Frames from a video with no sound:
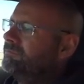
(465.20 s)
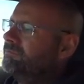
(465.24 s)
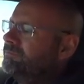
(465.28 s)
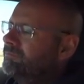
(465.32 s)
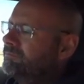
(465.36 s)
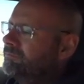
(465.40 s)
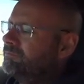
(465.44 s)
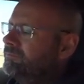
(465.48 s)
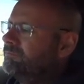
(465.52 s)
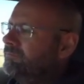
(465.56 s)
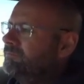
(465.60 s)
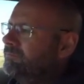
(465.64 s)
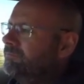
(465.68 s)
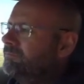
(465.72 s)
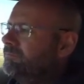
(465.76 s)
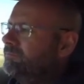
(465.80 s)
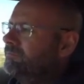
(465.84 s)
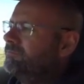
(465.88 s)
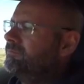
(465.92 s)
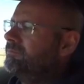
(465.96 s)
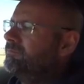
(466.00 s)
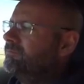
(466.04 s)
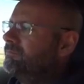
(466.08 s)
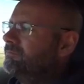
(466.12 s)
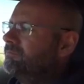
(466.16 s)

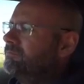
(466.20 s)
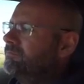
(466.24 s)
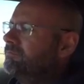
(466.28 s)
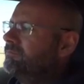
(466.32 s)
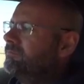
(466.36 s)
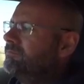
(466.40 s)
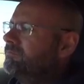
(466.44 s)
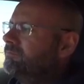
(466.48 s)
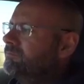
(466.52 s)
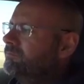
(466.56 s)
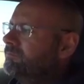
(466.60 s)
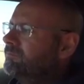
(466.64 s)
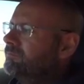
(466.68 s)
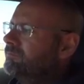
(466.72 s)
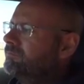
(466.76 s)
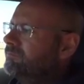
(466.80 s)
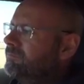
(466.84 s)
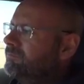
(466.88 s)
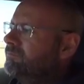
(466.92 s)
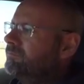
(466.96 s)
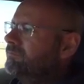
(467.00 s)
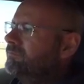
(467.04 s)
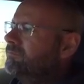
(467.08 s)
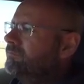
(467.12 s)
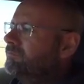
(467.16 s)

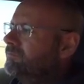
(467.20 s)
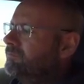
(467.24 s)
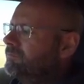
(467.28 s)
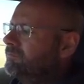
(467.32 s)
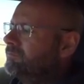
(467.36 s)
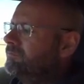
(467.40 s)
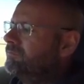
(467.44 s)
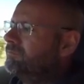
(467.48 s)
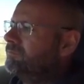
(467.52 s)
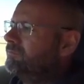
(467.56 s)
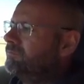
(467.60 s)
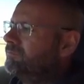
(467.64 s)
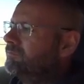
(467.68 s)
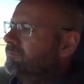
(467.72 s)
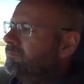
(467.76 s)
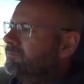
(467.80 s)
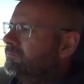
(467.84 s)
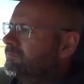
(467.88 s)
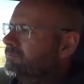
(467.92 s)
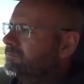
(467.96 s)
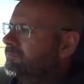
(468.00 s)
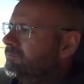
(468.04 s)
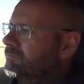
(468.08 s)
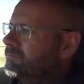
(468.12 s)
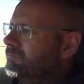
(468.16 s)

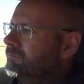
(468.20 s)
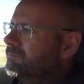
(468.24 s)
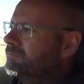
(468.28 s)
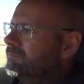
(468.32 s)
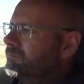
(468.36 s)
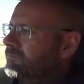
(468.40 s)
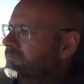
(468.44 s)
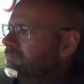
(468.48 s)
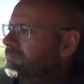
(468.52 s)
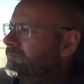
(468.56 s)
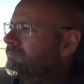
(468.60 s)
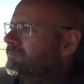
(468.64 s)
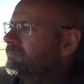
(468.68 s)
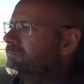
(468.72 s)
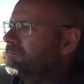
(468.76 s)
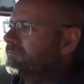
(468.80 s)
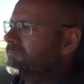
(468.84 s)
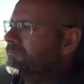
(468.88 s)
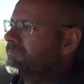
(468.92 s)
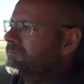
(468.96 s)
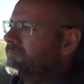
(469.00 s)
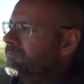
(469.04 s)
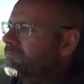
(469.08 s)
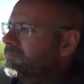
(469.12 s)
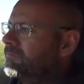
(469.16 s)

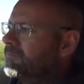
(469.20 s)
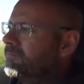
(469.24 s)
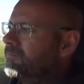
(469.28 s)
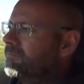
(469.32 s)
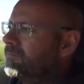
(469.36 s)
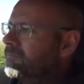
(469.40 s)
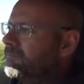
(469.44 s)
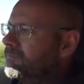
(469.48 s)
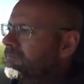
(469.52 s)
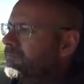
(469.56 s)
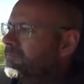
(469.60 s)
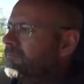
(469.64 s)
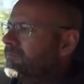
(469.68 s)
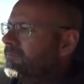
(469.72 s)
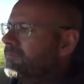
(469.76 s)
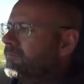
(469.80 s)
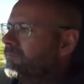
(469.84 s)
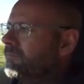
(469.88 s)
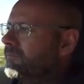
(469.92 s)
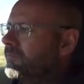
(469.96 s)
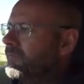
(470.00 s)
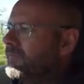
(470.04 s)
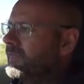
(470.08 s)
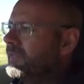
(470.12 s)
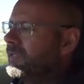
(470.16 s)

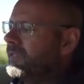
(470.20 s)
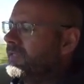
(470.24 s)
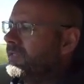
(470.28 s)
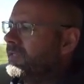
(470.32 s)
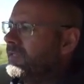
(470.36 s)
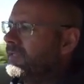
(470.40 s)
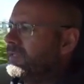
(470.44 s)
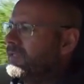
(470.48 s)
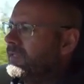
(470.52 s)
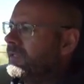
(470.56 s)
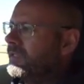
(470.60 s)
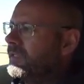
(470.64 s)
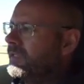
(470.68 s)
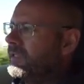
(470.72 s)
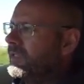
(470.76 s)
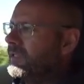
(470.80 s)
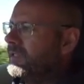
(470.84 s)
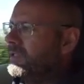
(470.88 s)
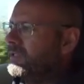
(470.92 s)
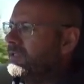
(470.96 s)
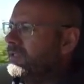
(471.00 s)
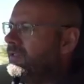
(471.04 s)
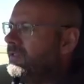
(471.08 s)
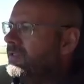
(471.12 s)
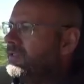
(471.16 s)

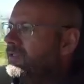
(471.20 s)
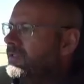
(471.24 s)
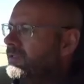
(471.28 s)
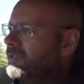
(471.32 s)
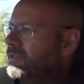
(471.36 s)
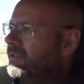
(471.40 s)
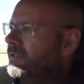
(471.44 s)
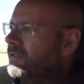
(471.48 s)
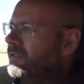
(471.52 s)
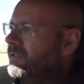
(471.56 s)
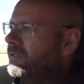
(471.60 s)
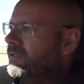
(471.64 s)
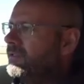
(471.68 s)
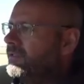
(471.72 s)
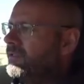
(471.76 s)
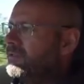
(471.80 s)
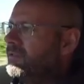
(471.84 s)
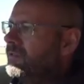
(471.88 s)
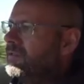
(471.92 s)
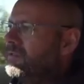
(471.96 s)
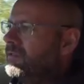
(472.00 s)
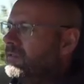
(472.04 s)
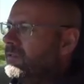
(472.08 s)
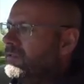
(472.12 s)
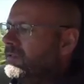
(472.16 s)

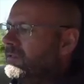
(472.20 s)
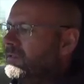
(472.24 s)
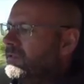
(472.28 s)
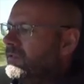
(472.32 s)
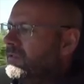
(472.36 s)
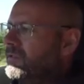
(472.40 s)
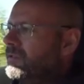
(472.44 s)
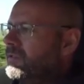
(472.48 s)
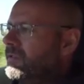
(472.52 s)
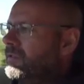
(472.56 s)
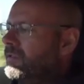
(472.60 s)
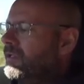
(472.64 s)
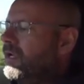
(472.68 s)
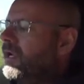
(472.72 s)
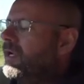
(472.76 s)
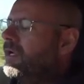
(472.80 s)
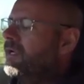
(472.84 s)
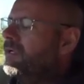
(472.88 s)
(not speaking)